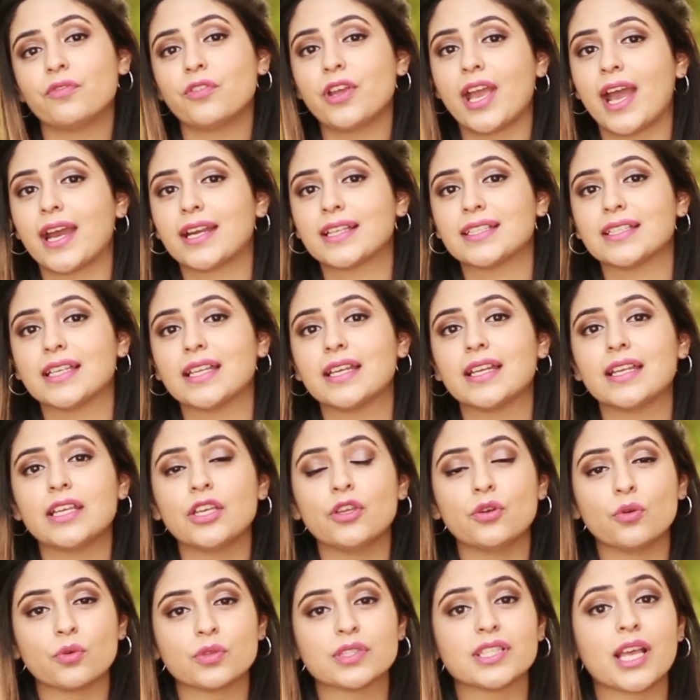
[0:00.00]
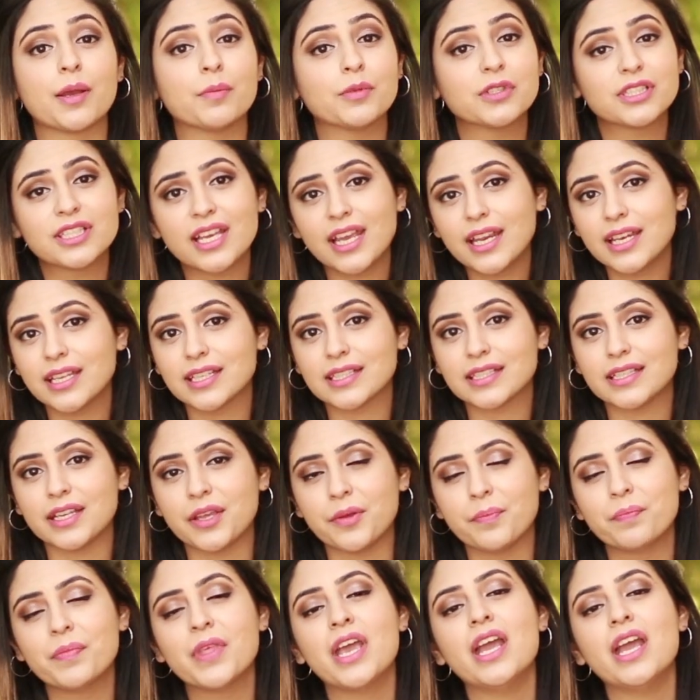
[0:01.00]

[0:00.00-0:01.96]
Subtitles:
reacted, you know, simultaneously.